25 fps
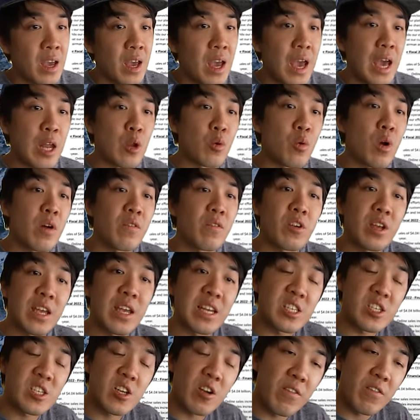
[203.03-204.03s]
and whoever
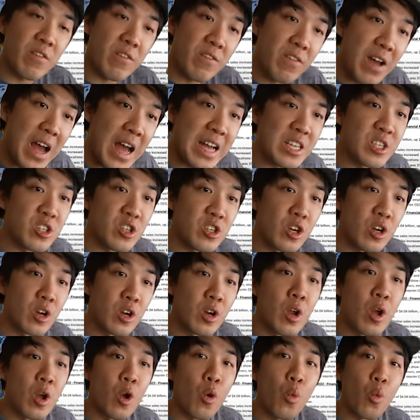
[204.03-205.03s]
gets there faster
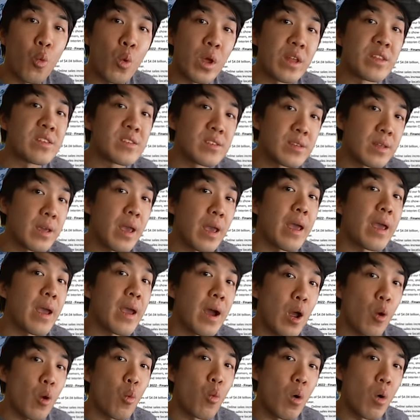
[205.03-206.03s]
wins the
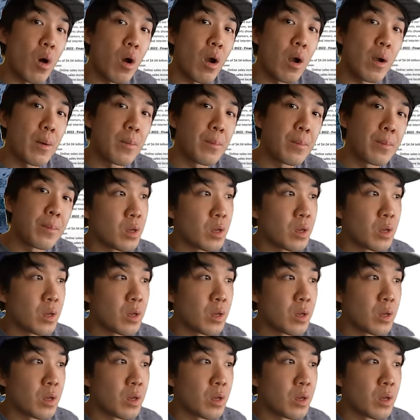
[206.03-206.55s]
AI war.